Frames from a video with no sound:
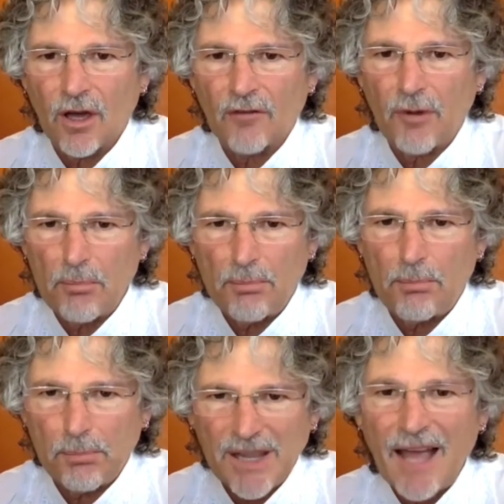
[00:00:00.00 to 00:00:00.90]
of a
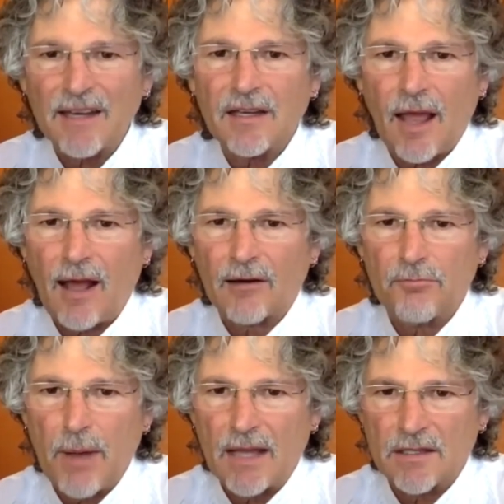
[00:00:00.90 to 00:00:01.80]
planet out
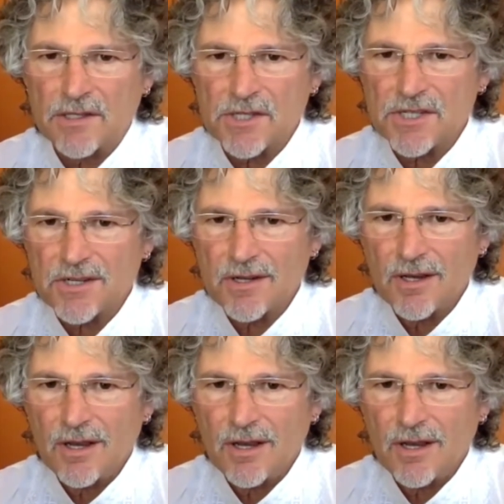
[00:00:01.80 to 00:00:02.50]
of balance.